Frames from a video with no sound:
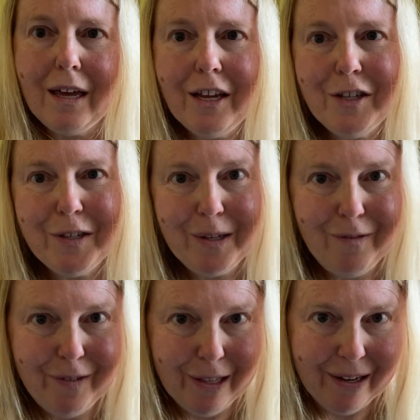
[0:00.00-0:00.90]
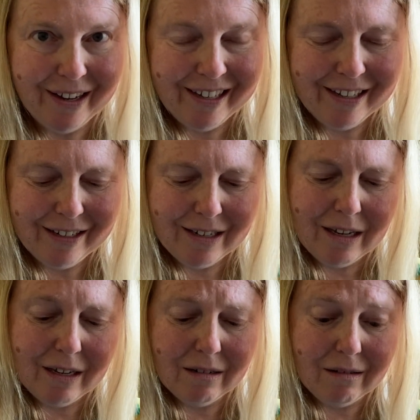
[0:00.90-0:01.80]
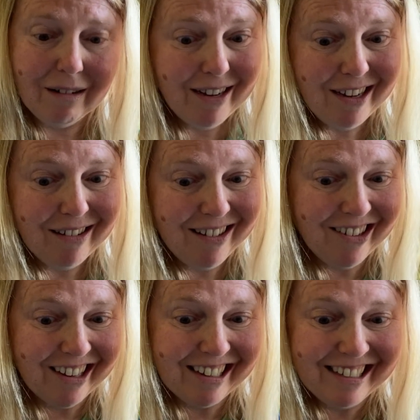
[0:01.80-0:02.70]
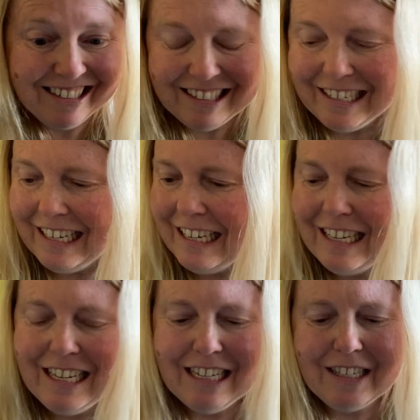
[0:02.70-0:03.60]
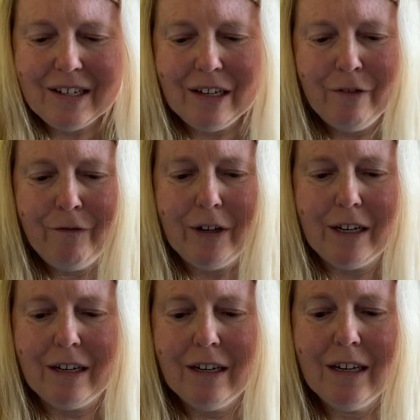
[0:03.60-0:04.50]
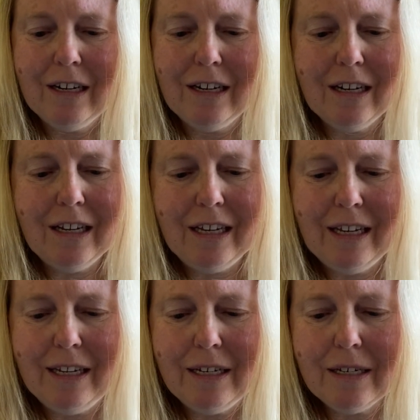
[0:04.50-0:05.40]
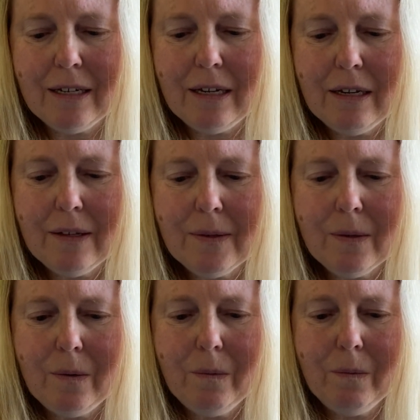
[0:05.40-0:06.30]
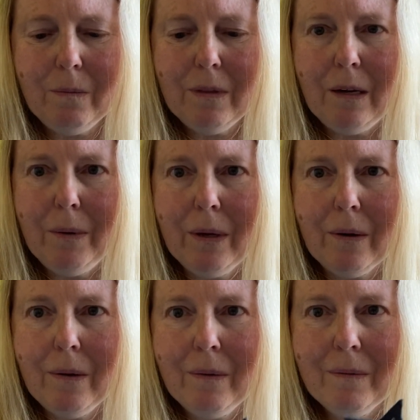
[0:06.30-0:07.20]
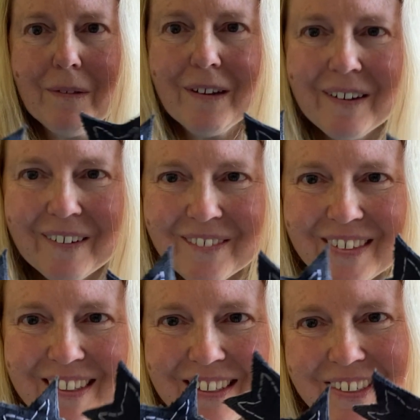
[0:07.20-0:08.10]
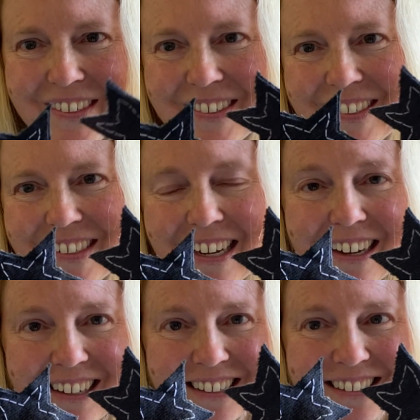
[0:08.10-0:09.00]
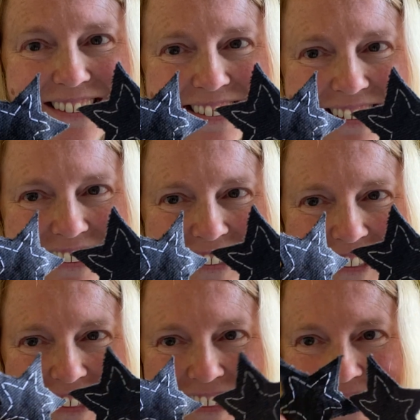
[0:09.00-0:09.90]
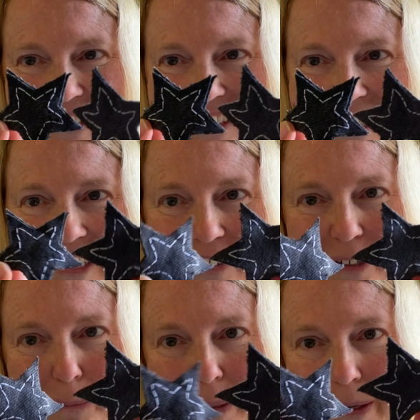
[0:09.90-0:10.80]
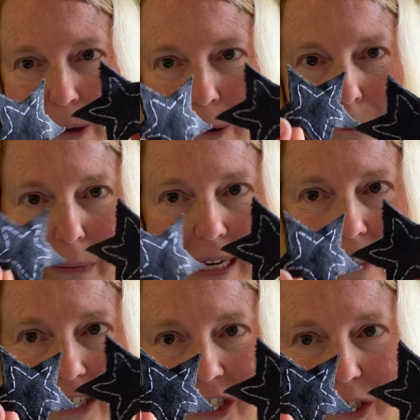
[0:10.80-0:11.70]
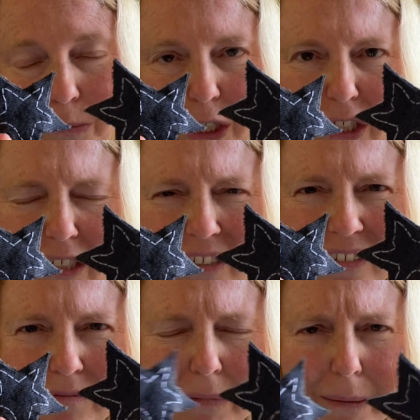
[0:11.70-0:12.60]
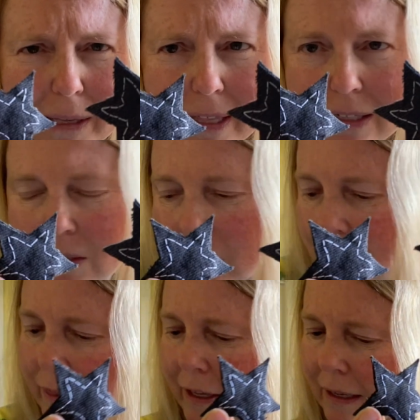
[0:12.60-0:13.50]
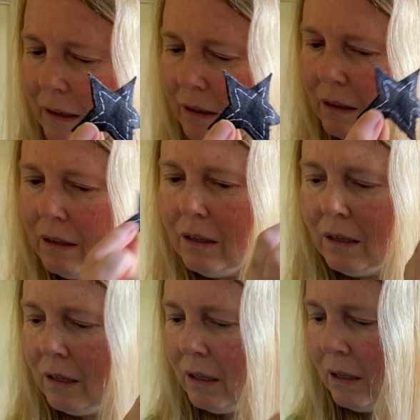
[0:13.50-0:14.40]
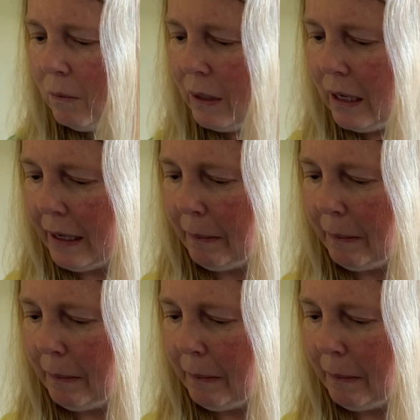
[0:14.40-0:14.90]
you see if you like it. And I like it. It's kind of fun. And so there we go. I've done the 2 stars. They look a bit homemade-ish, which maybe that's a good thing. We like a